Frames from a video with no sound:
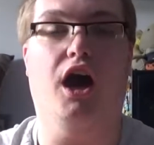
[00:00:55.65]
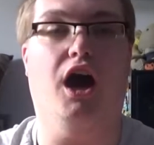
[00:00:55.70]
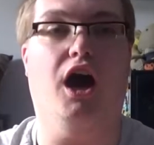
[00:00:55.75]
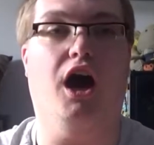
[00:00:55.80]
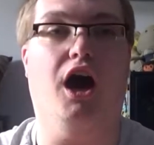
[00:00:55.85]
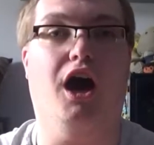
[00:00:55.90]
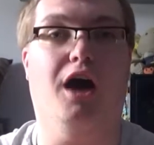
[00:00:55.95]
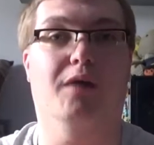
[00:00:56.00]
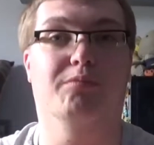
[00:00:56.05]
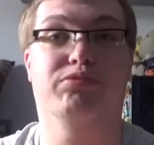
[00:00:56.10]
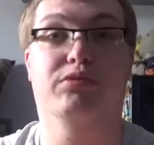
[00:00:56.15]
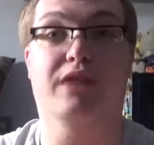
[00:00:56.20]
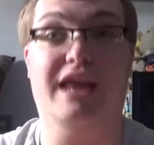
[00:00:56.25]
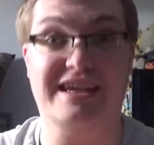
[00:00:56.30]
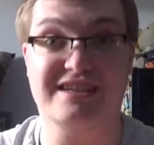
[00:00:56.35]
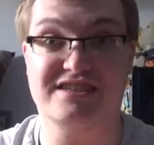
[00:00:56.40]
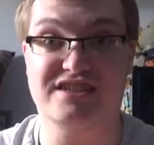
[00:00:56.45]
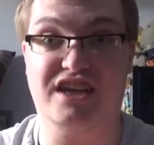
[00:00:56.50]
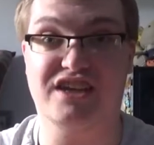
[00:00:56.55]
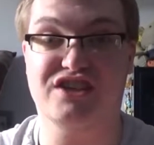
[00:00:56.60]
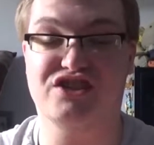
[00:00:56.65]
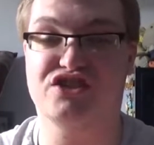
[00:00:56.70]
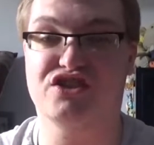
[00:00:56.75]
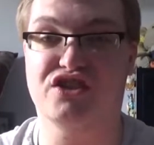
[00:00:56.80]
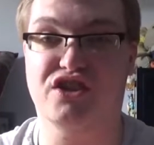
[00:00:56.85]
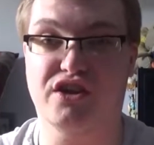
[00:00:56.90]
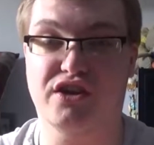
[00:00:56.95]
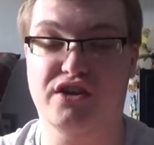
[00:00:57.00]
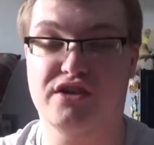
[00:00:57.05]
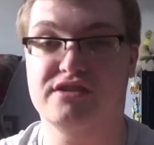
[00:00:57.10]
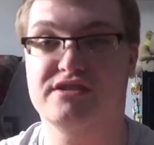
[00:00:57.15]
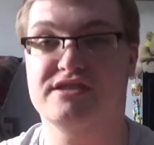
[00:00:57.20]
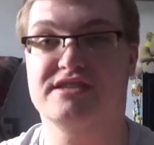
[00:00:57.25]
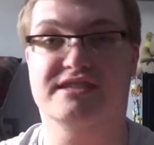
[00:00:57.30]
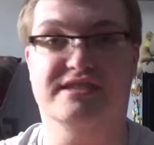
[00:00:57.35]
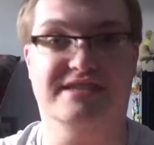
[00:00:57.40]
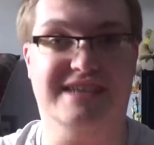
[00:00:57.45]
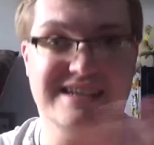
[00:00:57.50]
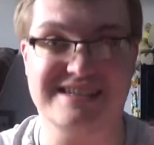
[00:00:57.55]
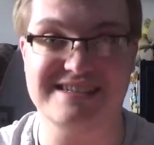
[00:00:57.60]

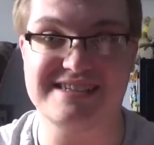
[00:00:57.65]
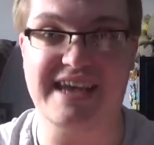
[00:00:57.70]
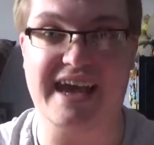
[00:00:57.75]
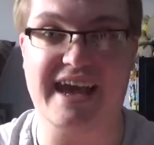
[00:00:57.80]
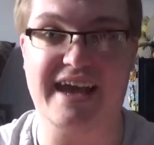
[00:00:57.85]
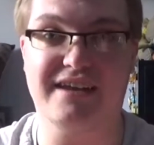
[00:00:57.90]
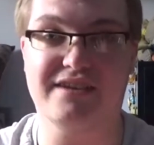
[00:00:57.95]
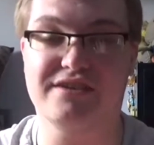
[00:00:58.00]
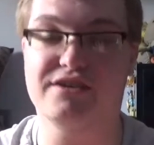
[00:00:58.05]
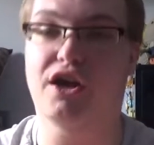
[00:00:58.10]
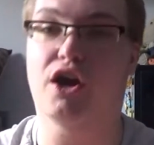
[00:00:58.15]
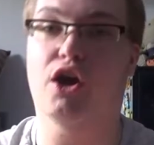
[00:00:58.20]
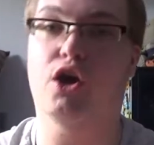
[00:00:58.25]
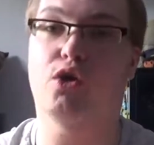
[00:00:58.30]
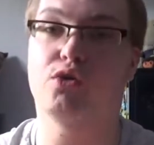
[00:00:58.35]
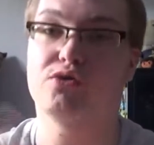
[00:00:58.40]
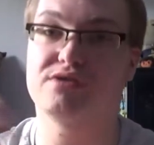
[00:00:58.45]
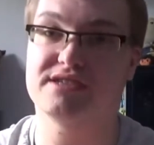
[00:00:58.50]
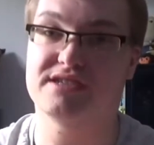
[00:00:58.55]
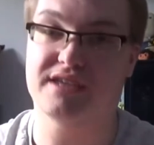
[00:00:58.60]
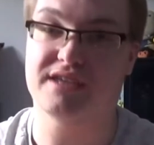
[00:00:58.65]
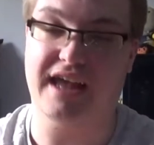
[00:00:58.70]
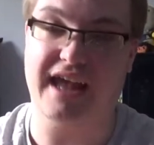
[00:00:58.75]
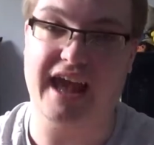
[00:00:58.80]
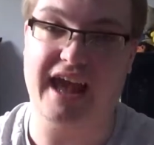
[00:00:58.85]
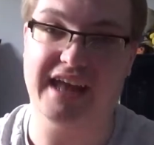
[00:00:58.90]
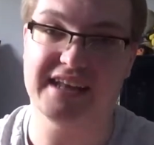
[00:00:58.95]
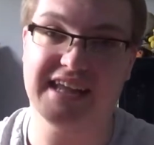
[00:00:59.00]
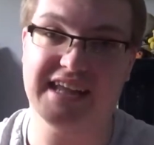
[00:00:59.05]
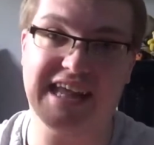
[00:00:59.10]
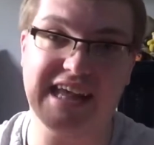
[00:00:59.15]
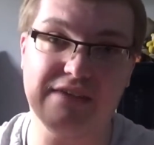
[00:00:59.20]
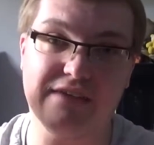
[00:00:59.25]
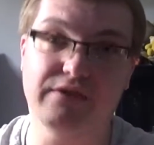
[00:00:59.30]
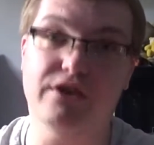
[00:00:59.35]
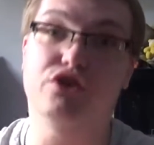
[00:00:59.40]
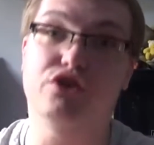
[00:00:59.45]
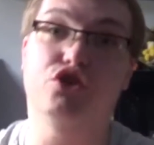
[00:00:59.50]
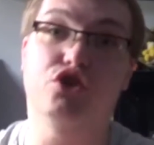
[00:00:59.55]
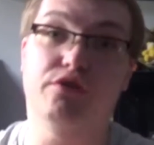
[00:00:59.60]
PlayStations, Nintendos, and
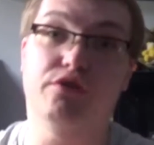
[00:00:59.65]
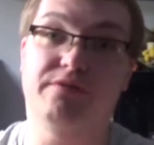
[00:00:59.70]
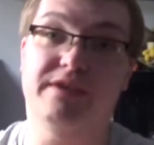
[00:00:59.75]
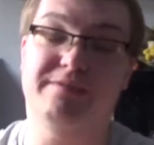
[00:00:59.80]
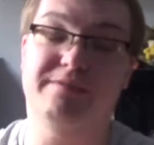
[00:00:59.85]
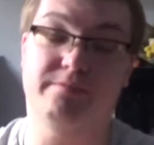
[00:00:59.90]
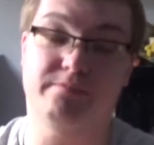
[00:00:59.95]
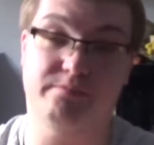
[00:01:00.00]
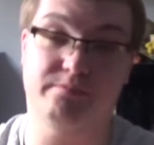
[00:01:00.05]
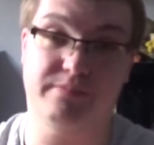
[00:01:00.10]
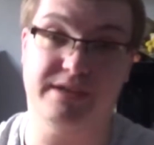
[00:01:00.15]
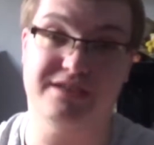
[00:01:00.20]
even Ubisoft